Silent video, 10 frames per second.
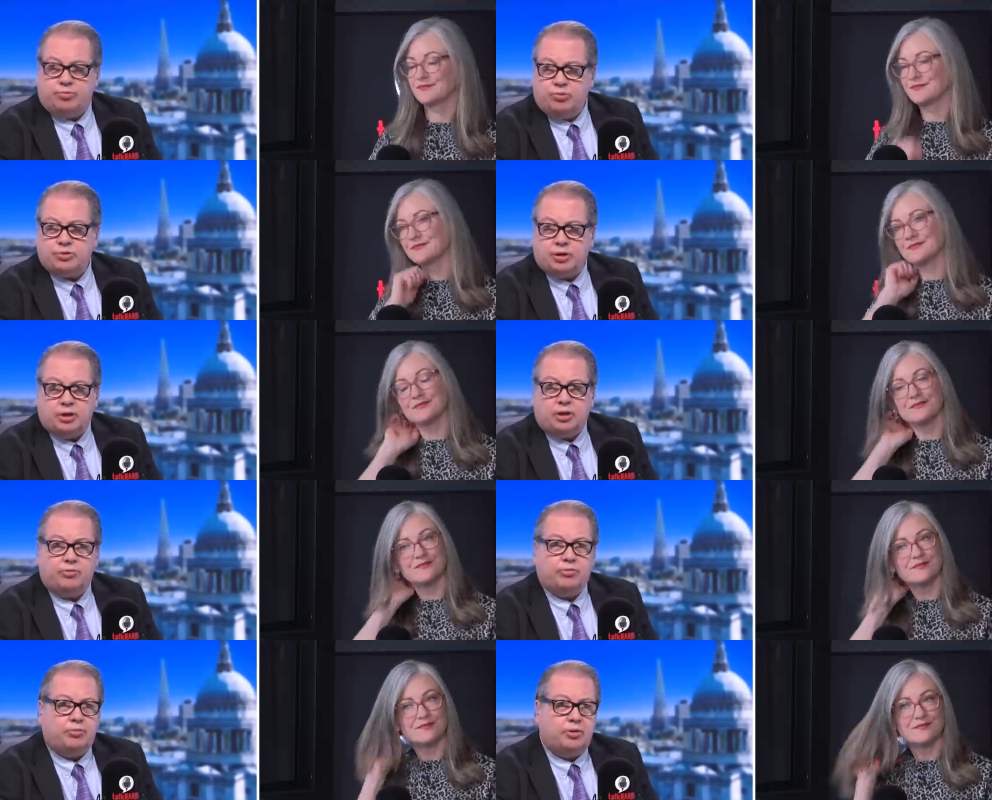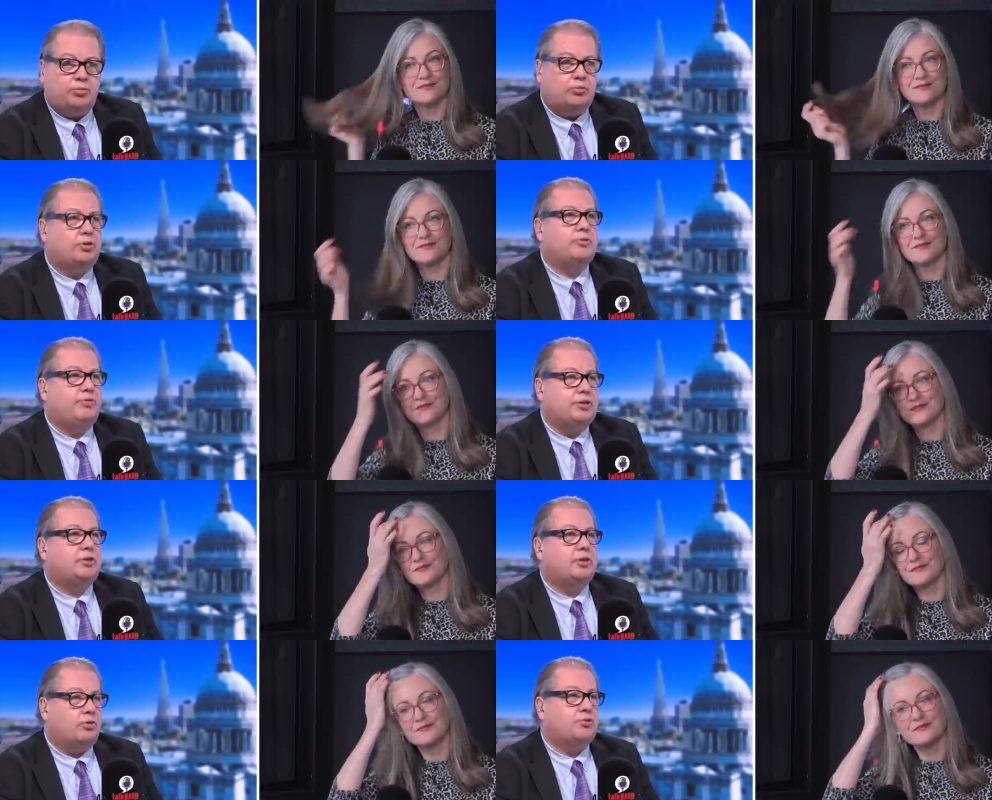Speaker 1: reports I get from people just
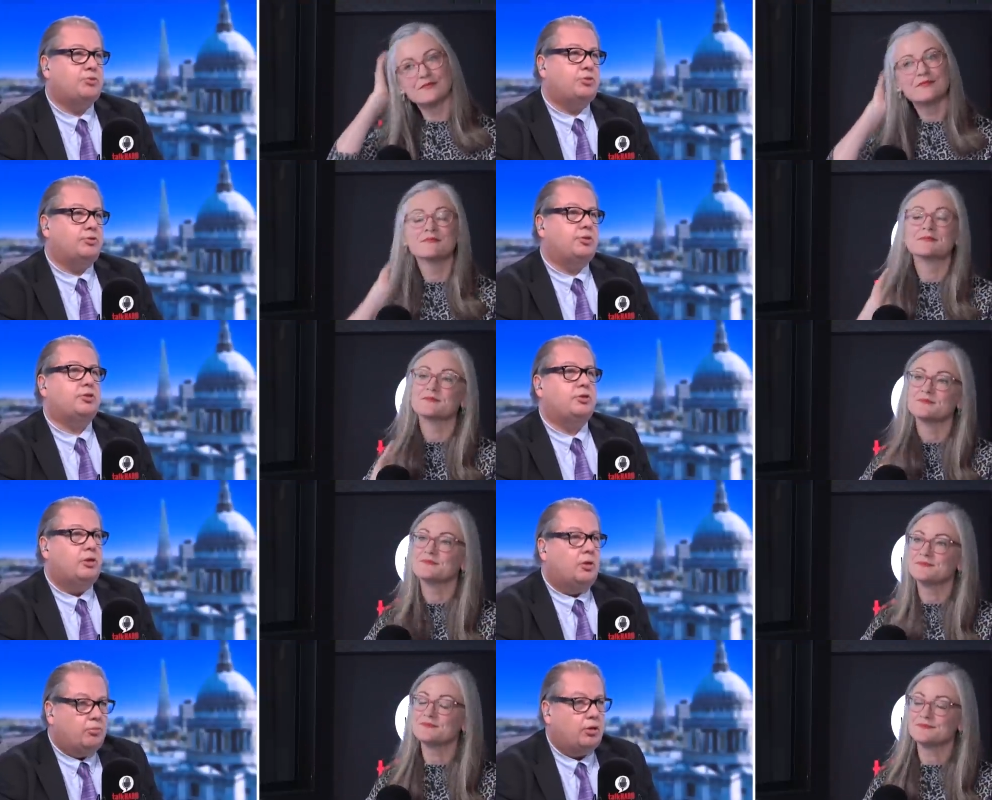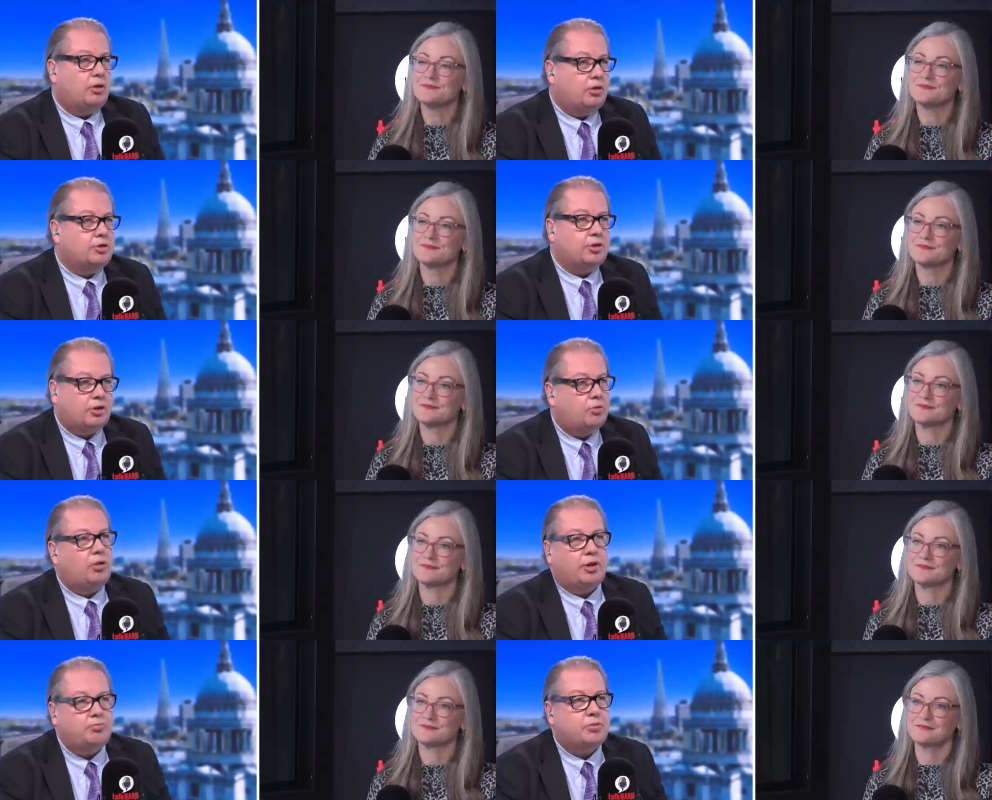visiting hospitals is that by and large they're
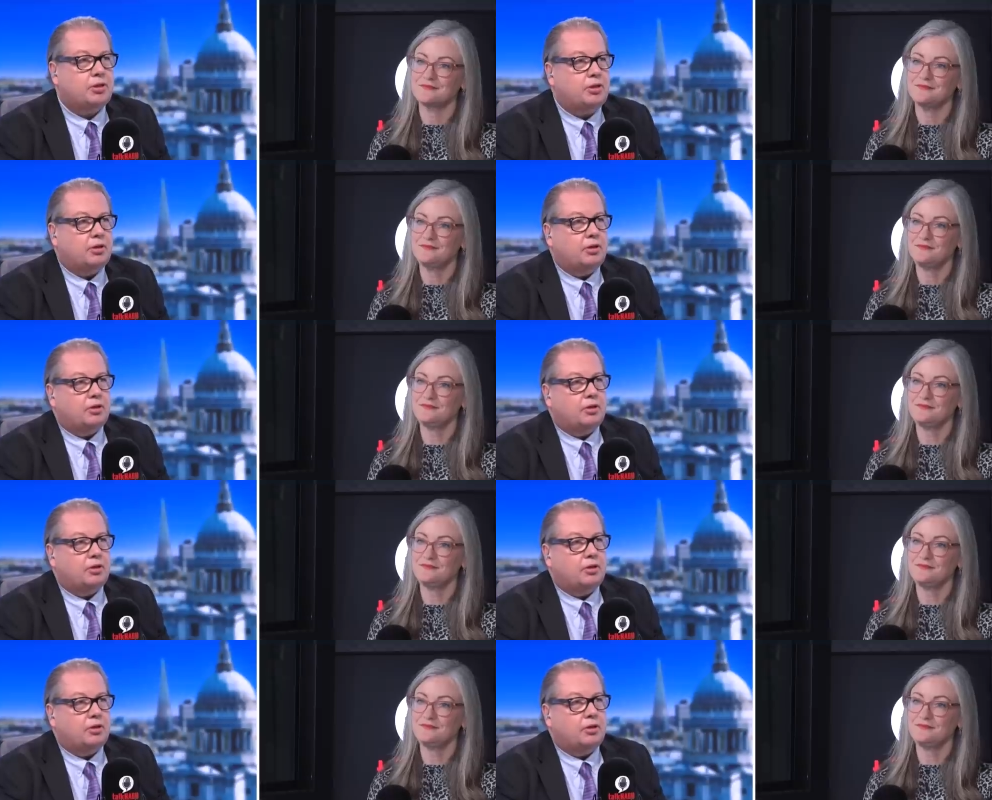quite empty.